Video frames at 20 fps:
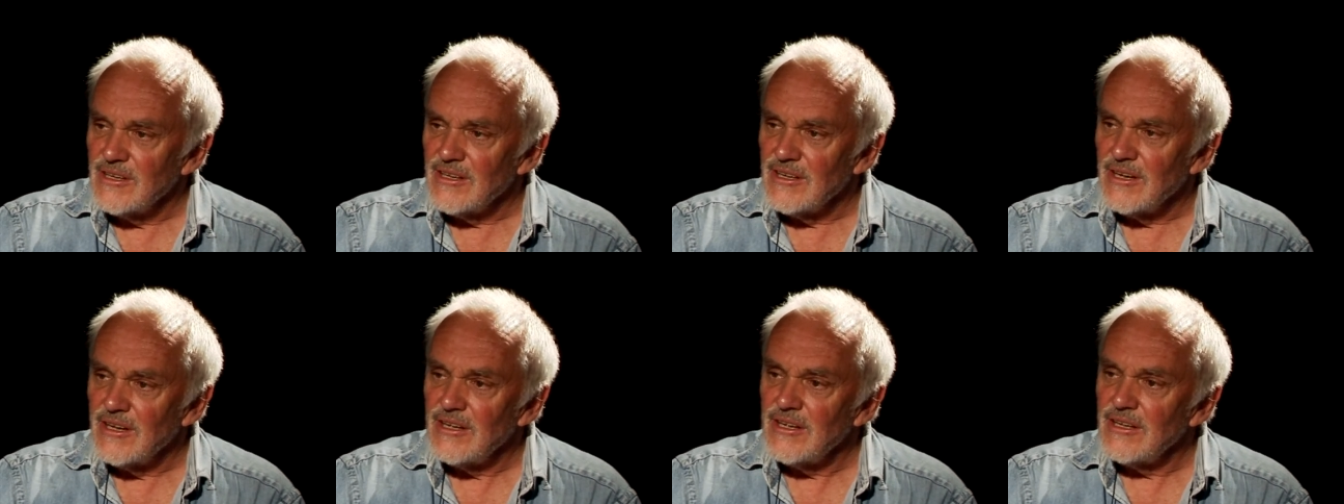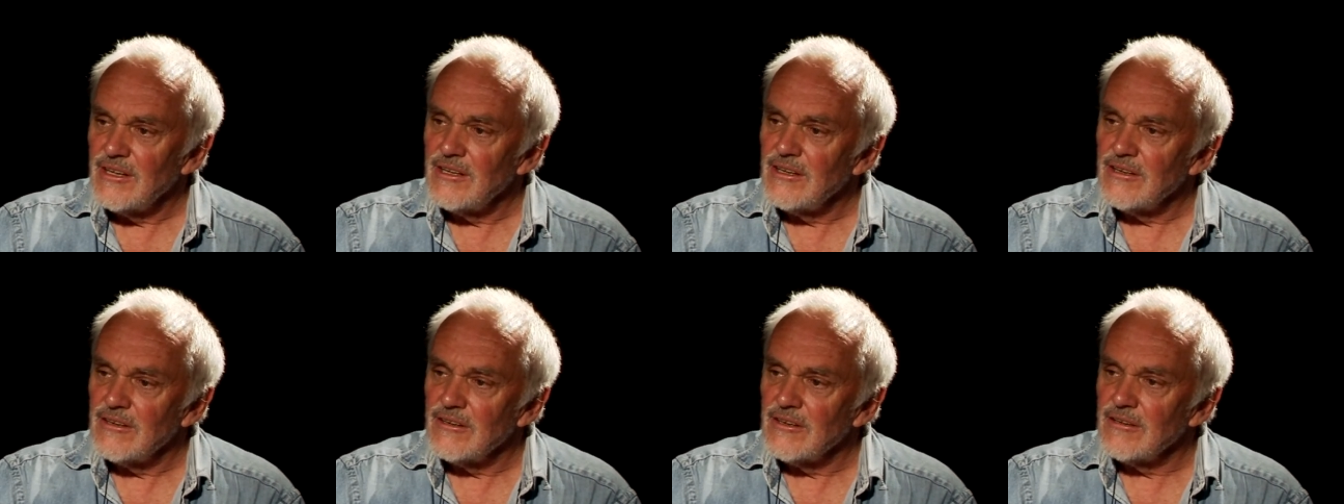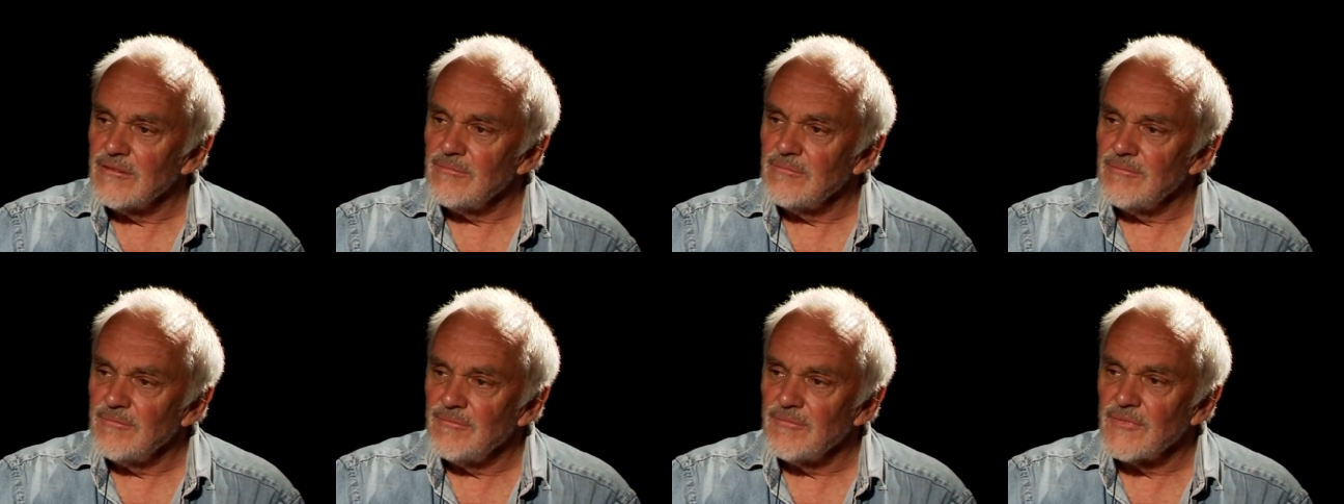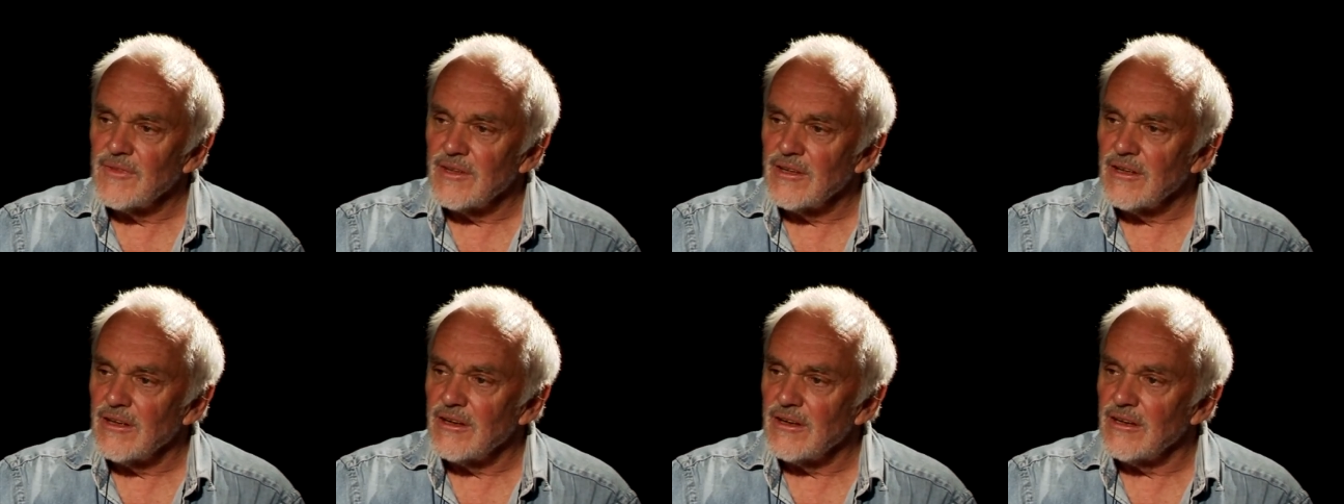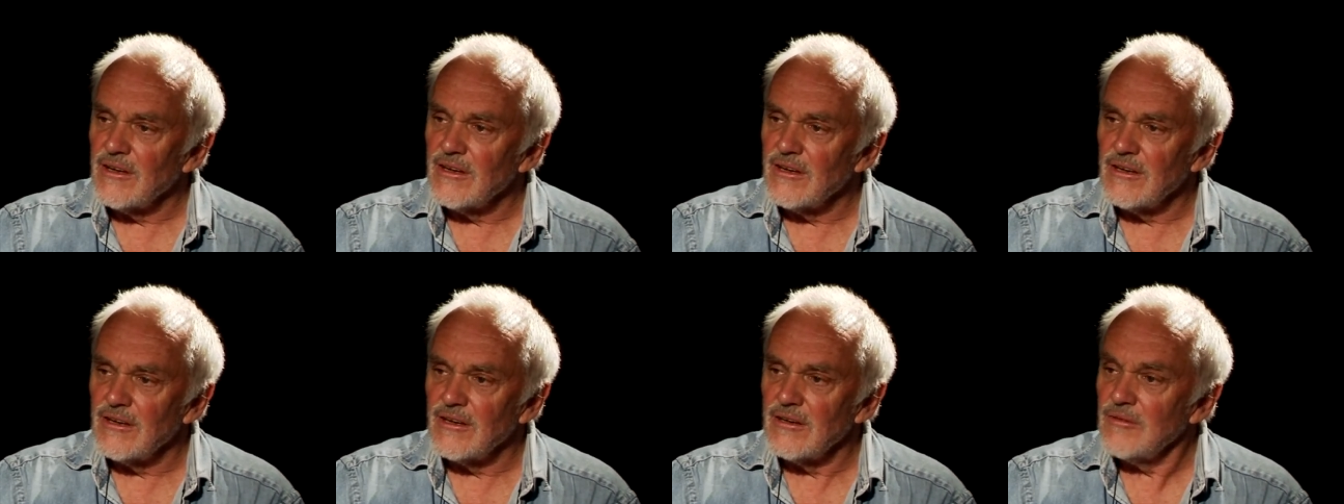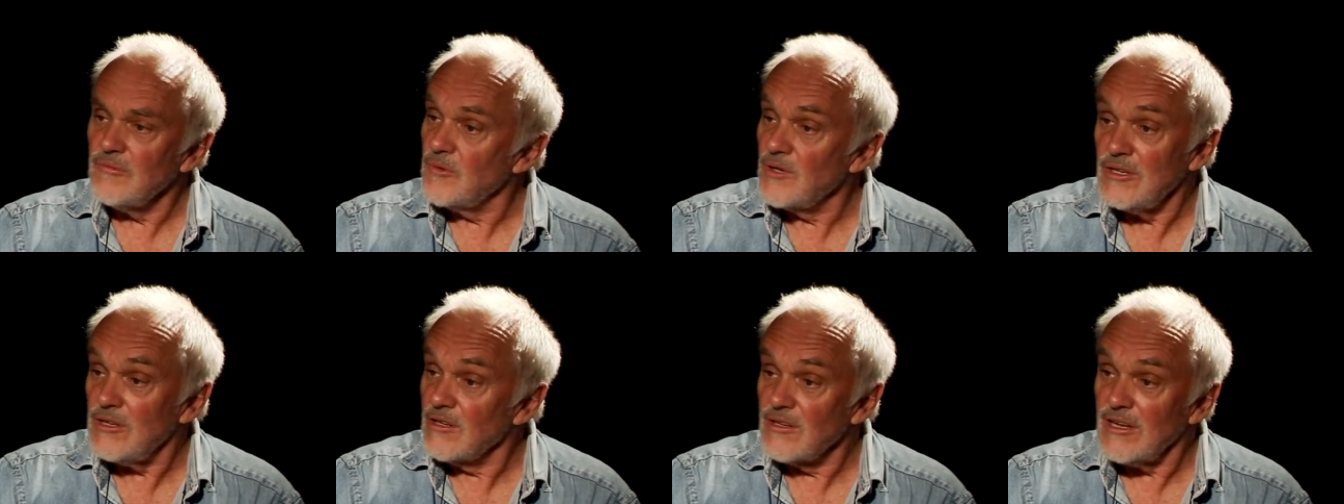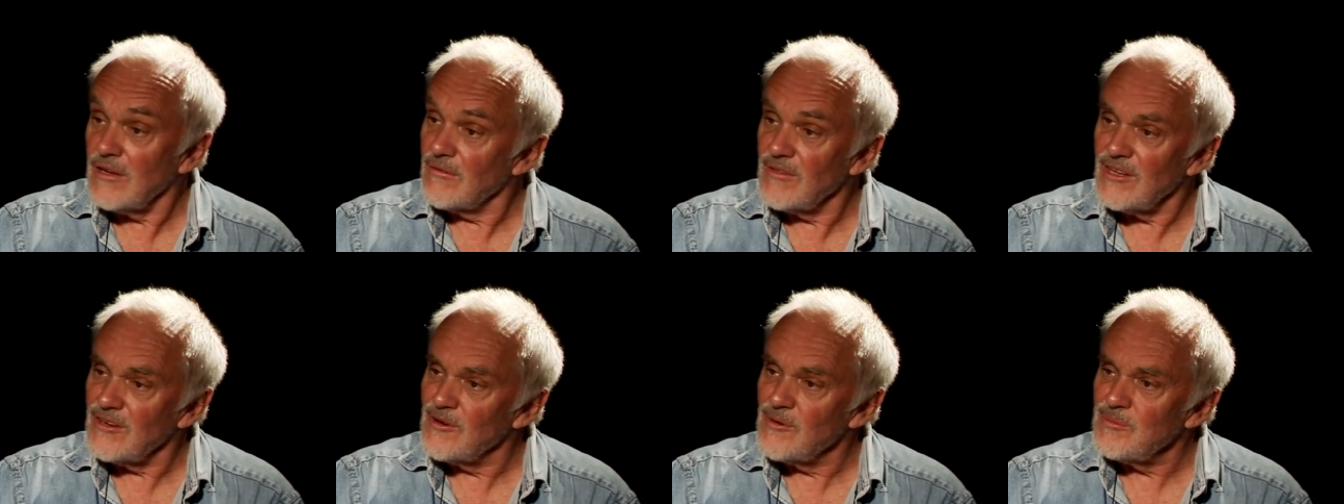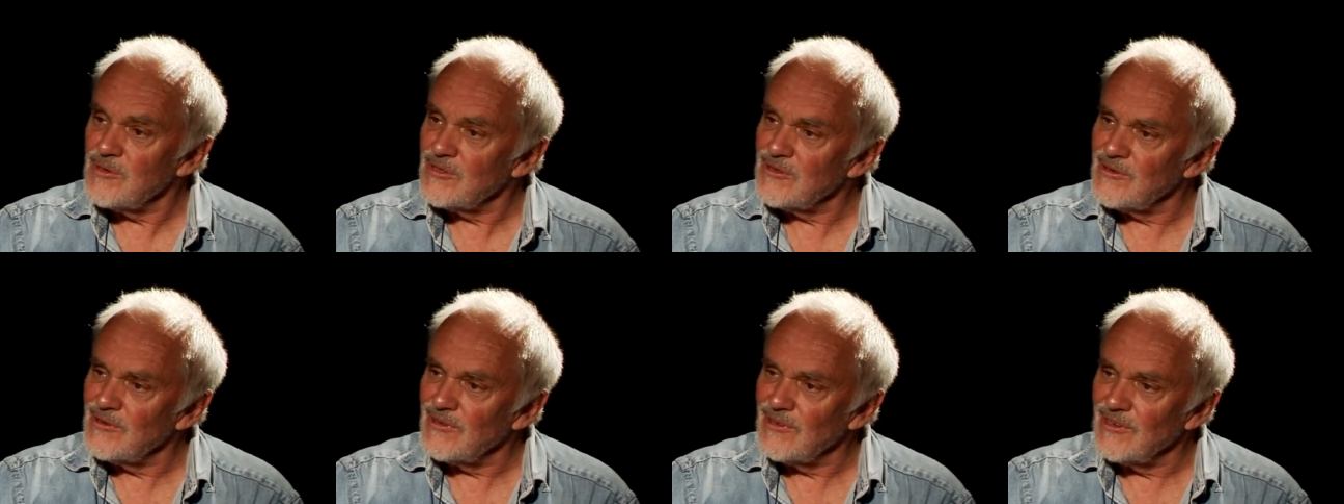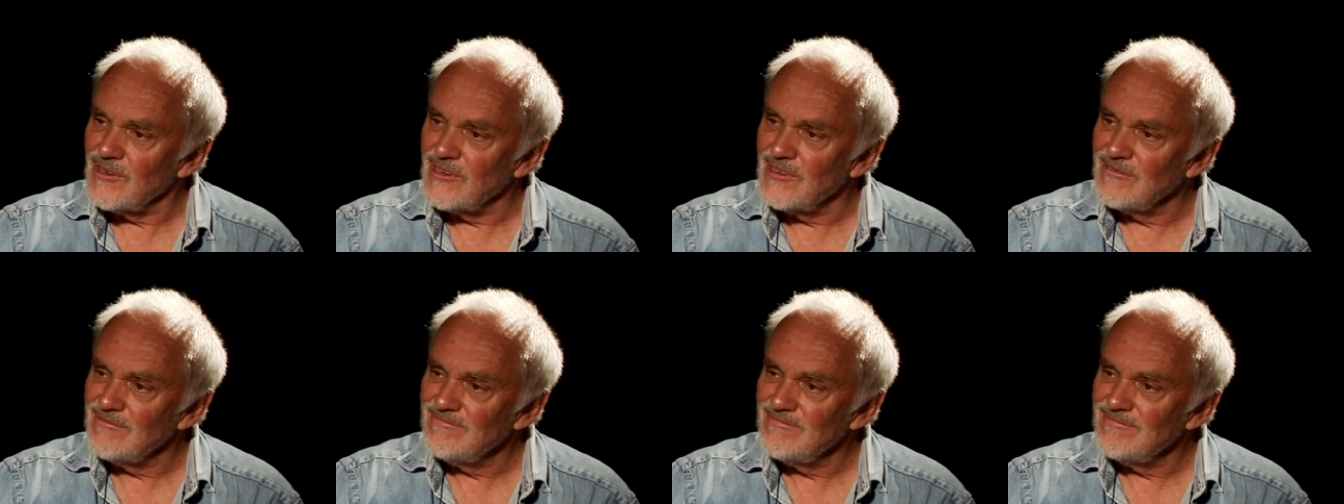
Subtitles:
Mm-hmm. And we didn't have that opportunity.